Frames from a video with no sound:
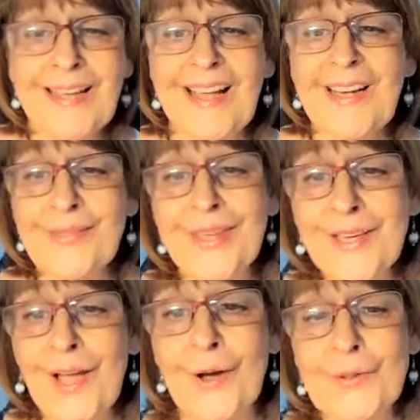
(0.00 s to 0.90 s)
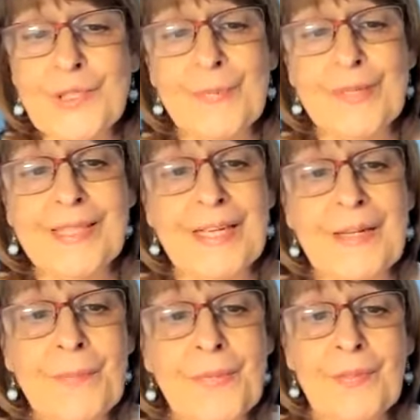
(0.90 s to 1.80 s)
And I think
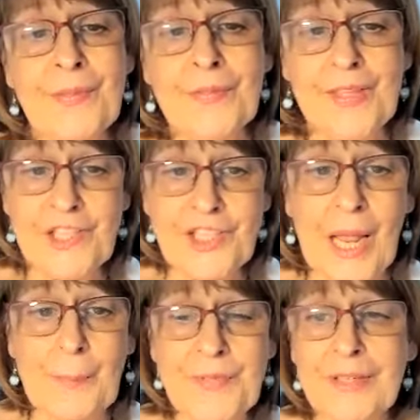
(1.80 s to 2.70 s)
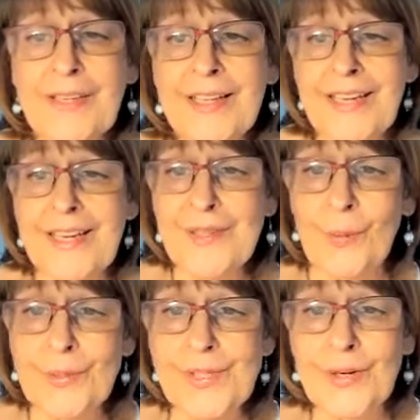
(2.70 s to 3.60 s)
ultimately that this chapter is
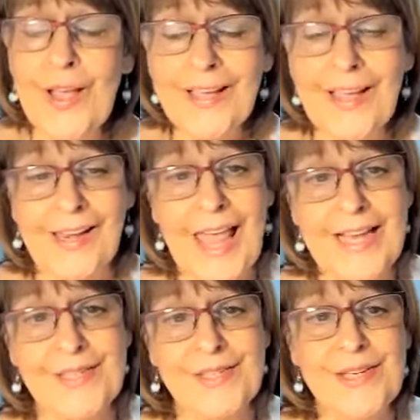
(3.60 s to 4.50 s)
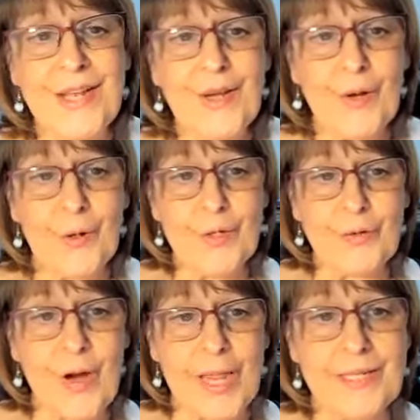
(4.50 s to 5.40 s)
also a lesson on
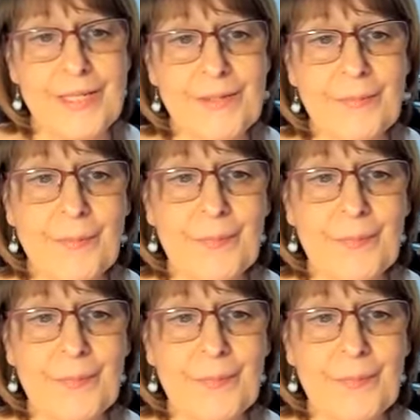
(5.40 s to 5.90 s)
grace.